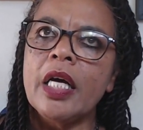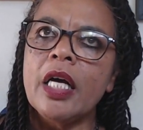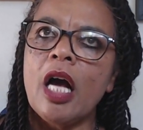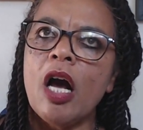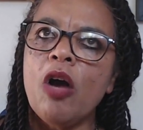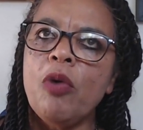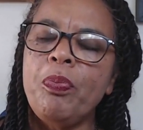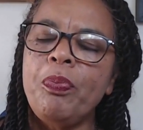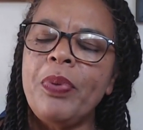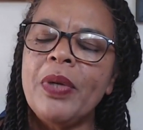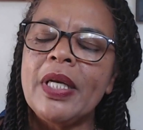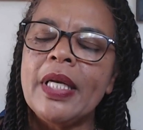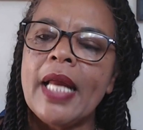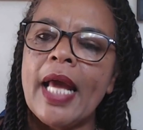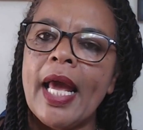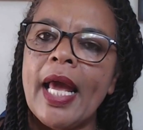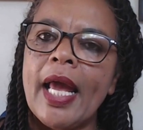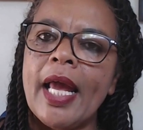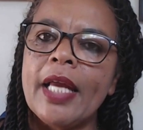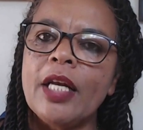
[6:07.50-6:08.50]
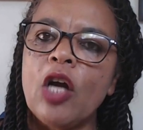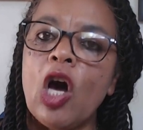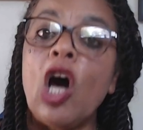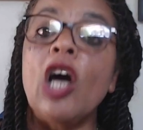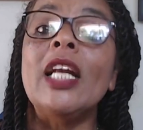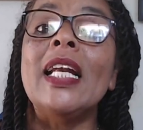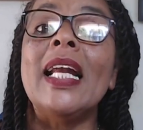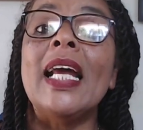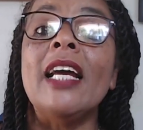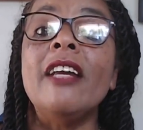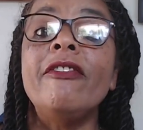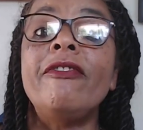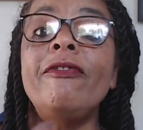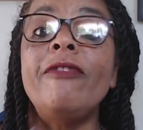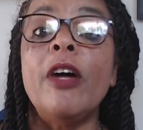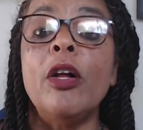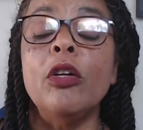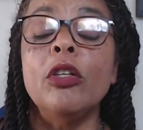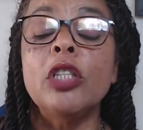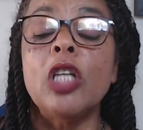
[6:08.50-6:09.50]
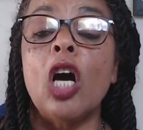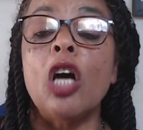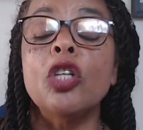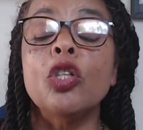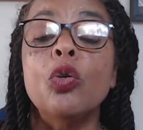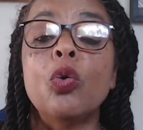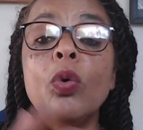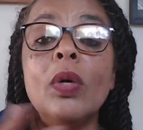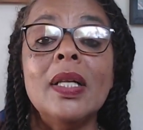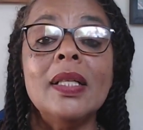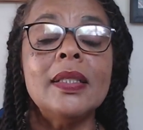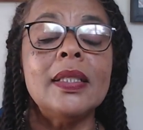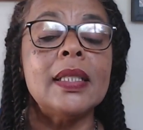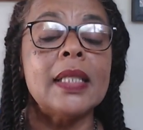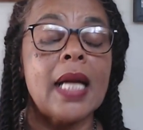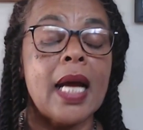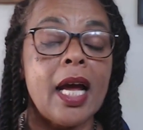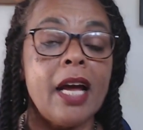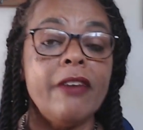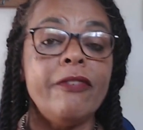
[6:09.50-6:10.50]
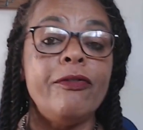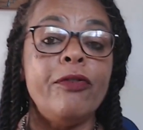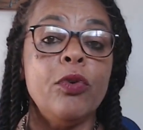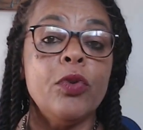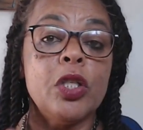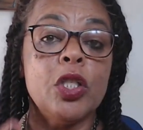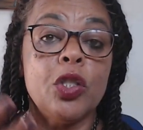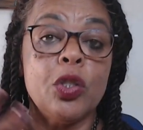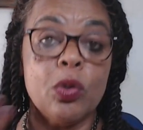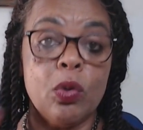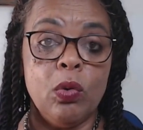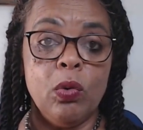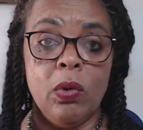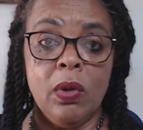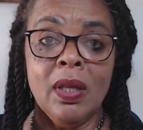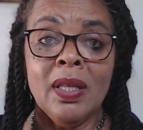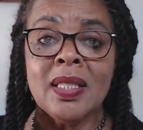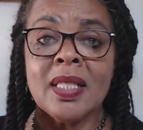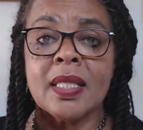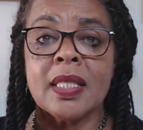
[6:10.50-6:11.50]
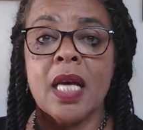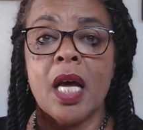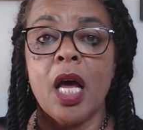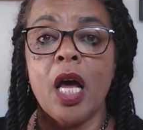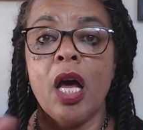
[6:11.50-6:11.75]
open an online folder on Google Drive for the schools,